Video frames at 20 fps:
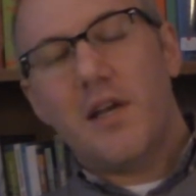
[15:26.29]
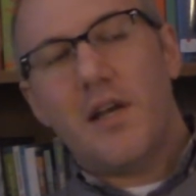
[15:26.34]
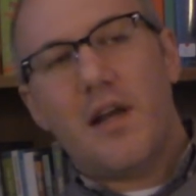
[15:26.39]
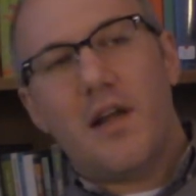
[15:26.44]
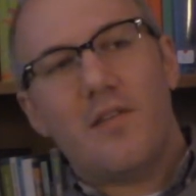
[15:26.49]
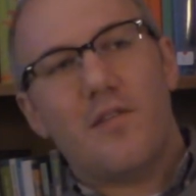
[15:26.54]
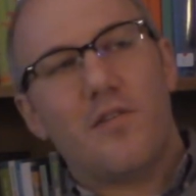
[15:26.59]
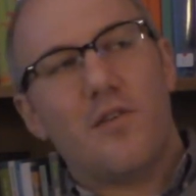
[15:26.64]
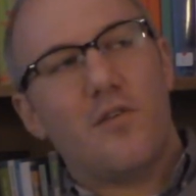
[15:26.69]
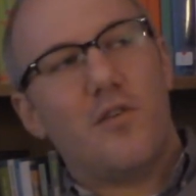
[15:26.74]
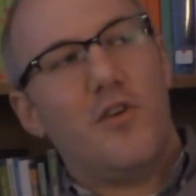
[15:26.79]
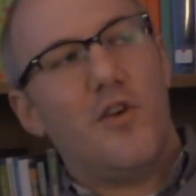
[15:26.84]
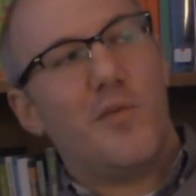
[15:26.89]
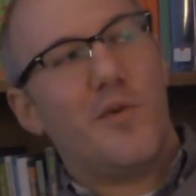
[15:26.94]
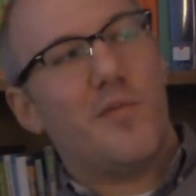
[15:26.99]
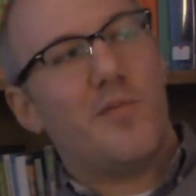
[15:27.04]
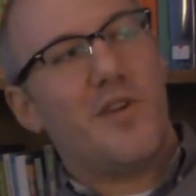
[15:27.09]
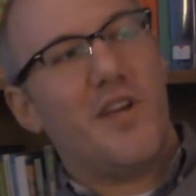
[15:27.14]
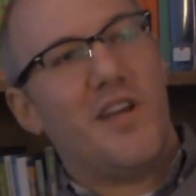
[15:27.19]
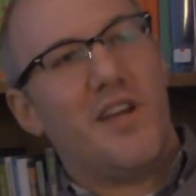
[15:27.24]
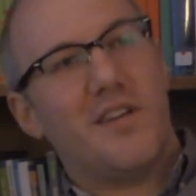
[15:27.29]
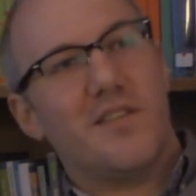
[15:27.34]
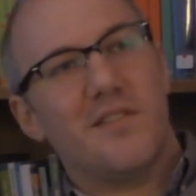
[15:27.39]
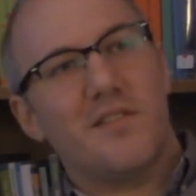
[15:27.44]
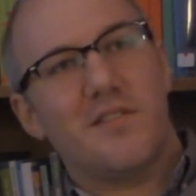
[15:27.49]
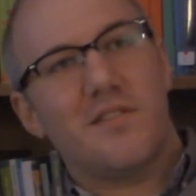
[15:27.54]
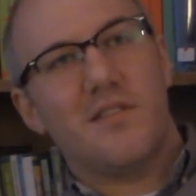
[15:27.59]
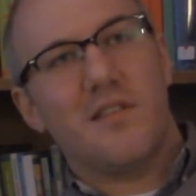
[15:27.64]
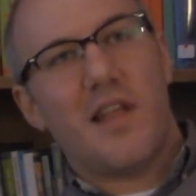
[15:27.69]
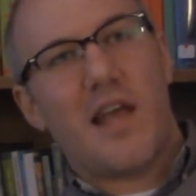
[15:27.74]
And so human
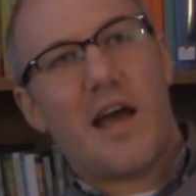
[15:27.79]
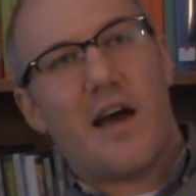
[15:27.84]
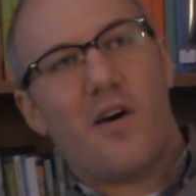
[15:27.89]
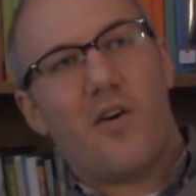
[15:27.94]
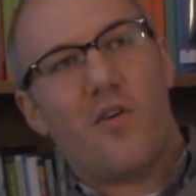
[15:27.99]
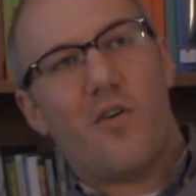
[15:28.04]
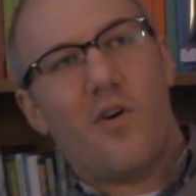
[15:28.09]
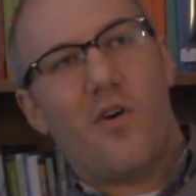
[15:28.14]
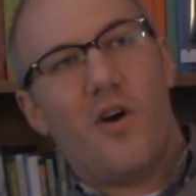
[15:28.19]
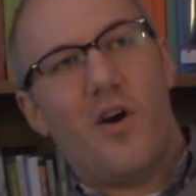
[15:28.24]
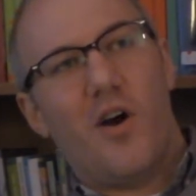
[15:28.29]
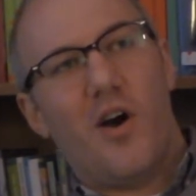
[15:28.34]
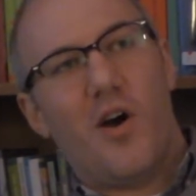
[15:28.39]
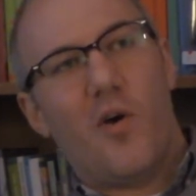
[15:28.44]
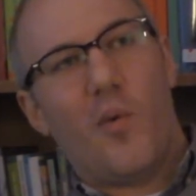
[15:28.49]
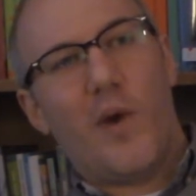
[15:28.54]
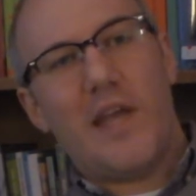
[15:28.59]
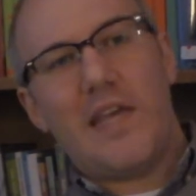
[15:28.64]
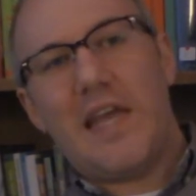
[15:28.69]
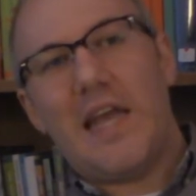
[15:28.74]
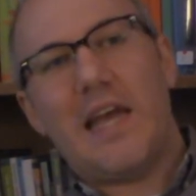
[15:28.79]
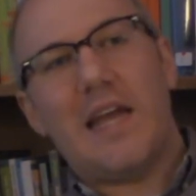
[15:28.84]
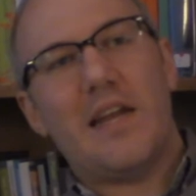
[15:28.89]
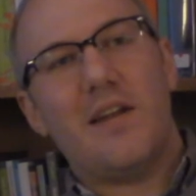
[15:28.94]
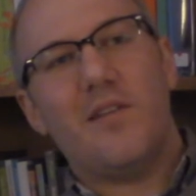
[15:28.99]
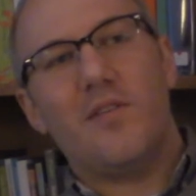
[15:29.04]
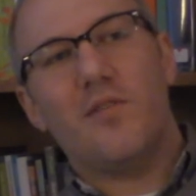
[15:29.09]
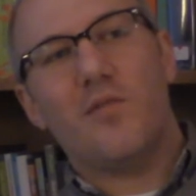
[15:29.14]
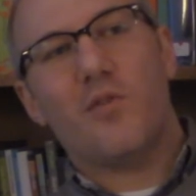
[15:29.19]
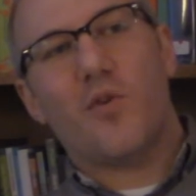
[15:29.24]
beings now, we can't
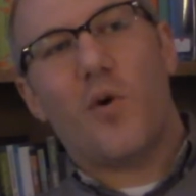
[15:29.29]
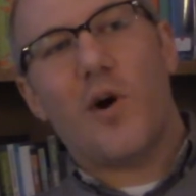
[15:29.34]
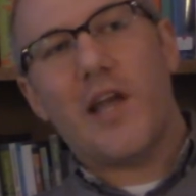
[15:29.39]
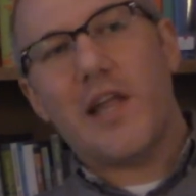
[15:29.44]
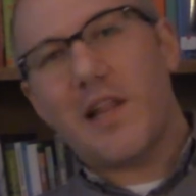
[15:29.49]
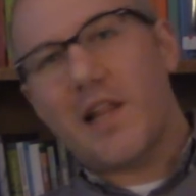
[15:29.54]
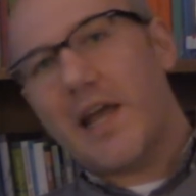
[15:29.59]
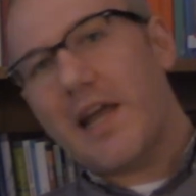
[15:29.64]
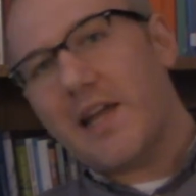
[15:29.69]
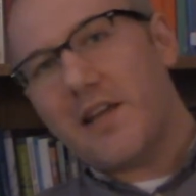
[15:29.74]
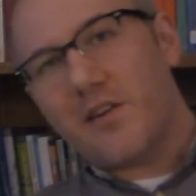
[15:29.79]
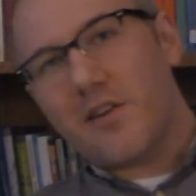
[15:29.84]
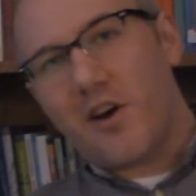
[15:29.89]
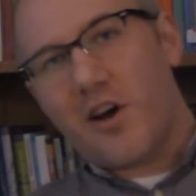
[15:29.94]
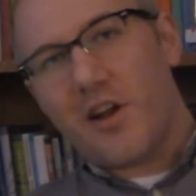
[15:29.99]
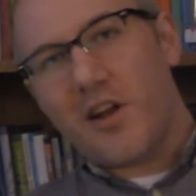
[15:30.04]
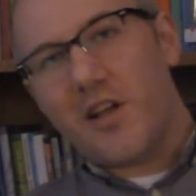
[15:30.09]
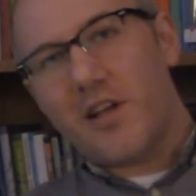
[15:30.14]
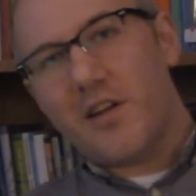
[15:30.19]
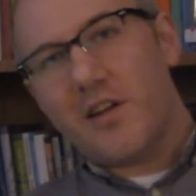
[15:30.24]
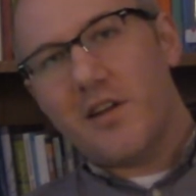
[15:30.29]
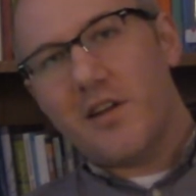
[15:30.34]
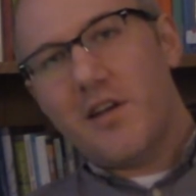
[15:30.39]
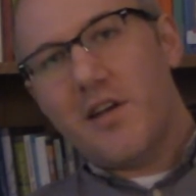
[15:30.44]
quite land on it,